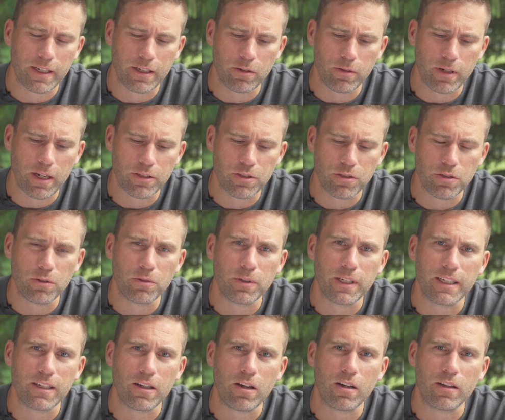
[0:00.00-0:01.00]
know I showed
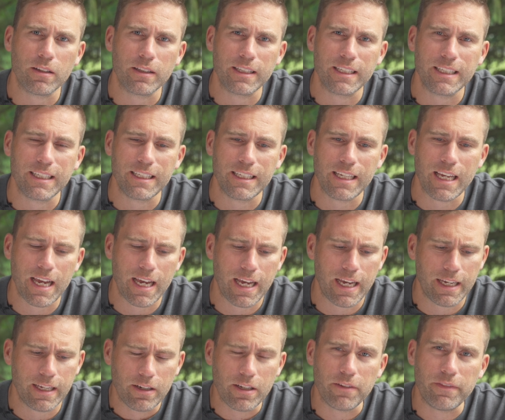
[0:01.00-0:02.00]
it on
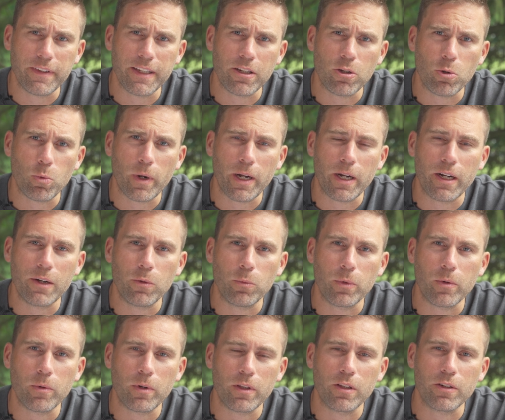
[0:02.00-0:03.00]
the video where
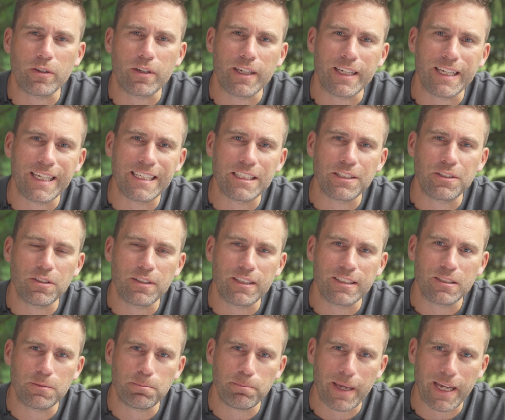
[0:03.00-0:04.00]
we were looking into the
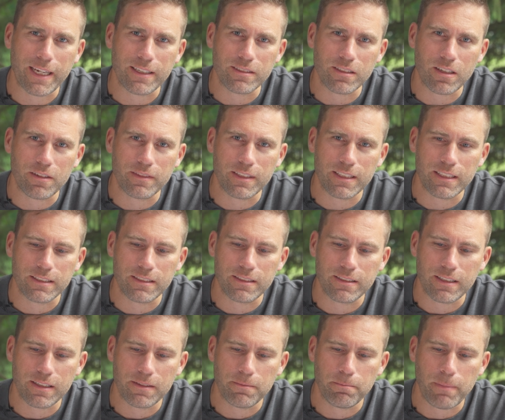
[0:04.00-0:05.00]
specs of
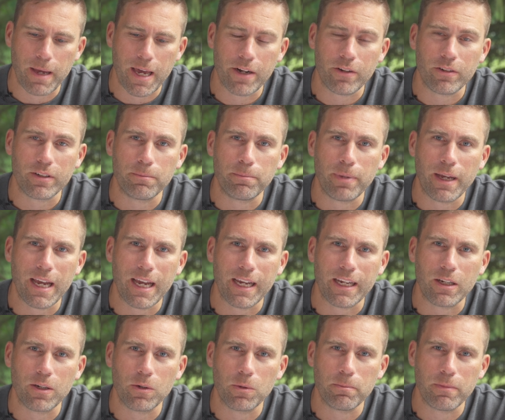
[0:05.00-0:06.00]
this battery pack
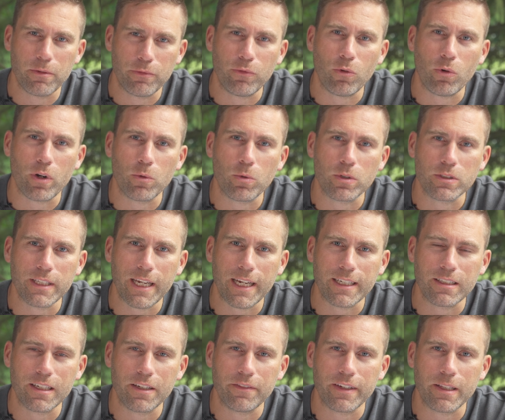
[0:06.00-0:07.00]
before it was
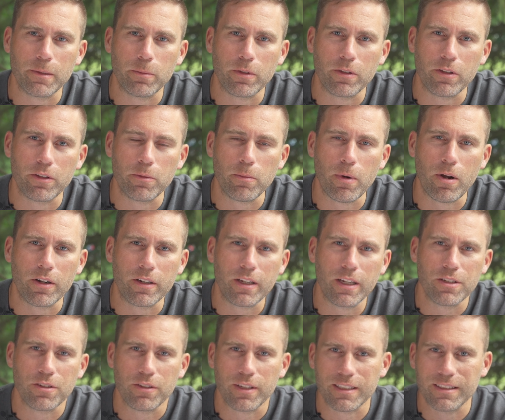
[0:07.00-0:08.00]
actually available in the
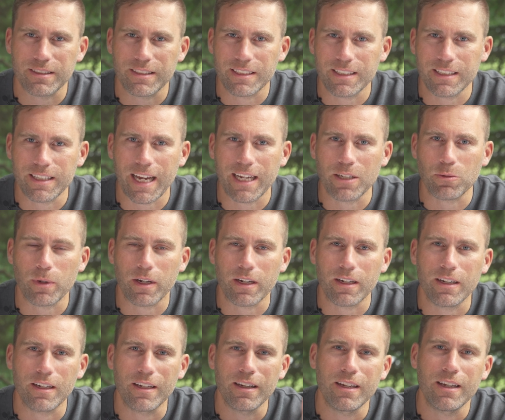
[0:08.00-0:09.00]
market. You can see that
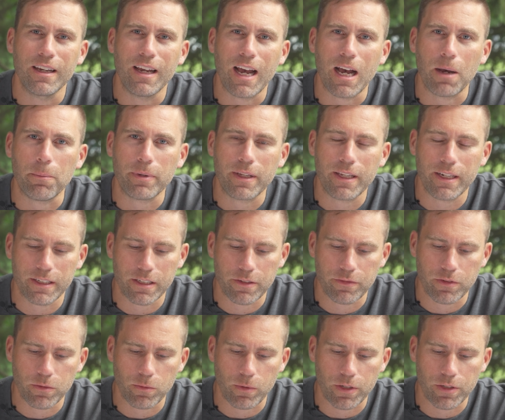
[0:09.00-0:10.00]
one up here
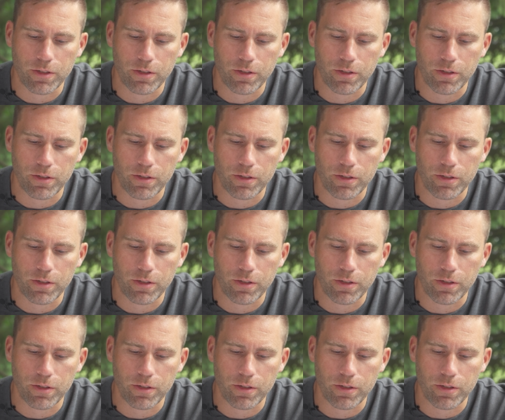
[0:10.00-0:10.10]
if you want